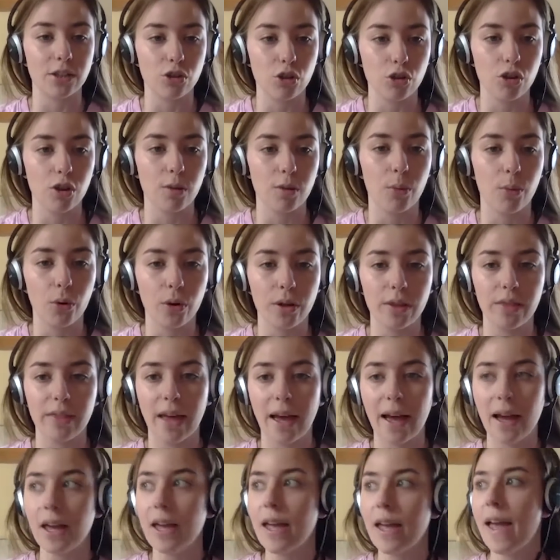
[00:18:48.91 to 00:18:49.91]
to the point
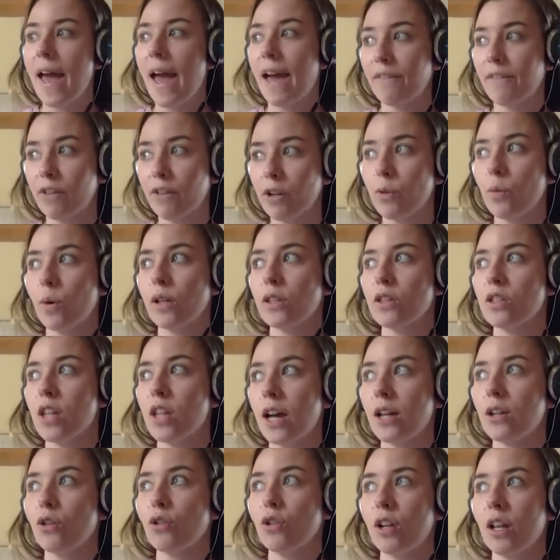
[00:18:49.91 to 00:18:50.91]
that everyone
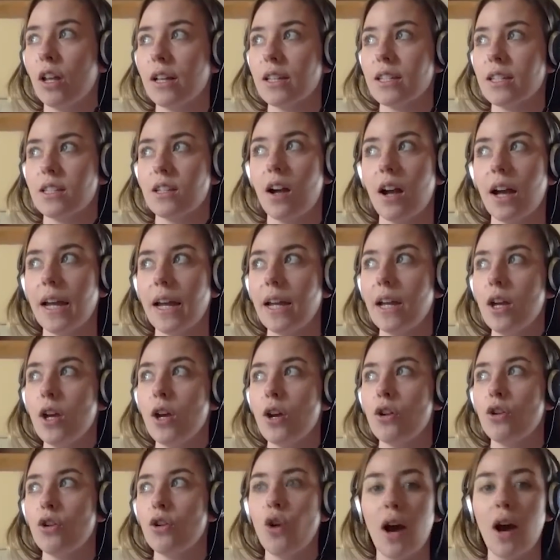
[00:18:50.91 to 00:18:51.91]
turned on last night
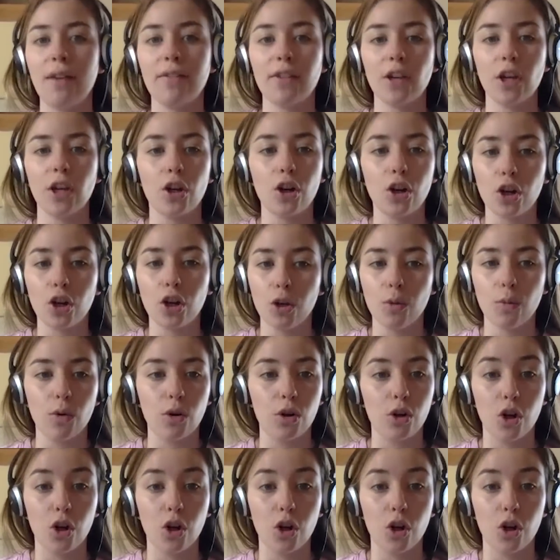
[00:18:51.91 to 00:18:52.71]
not having a clue